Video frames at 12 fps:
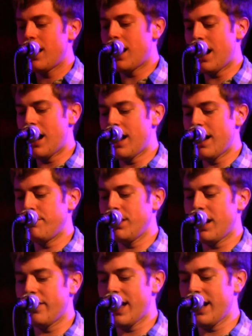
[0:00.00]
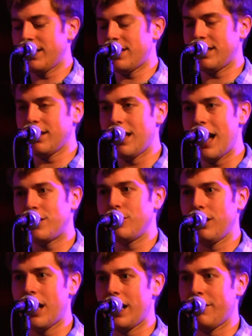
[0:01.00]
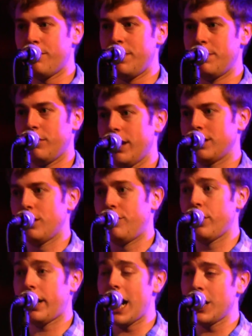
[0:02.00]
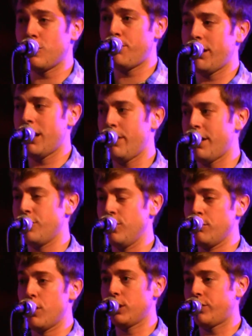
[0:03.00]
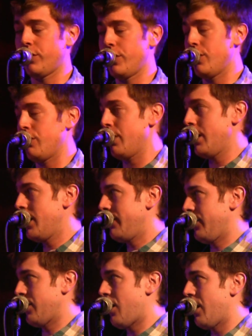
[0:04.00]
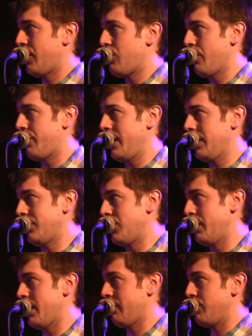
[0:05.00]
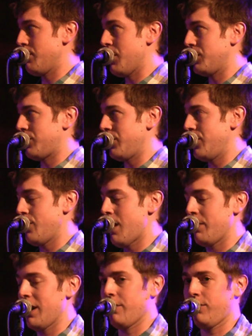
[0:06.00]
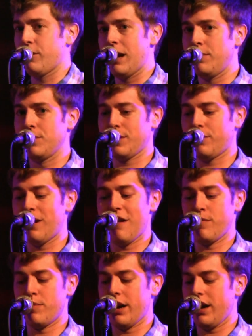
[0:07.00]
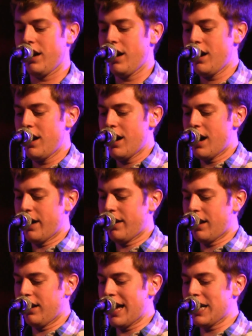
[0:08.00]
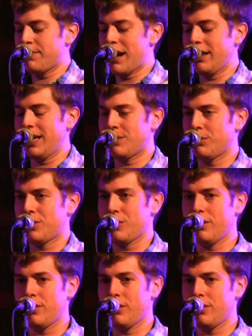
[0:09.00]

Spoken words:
And beyond that, it's a lot to a lot of different people, right? So if you're a casual player, we have new modes for you. If you're the hardcore faithful, we have new modes for you, and we have great music for everybody. And last but not least,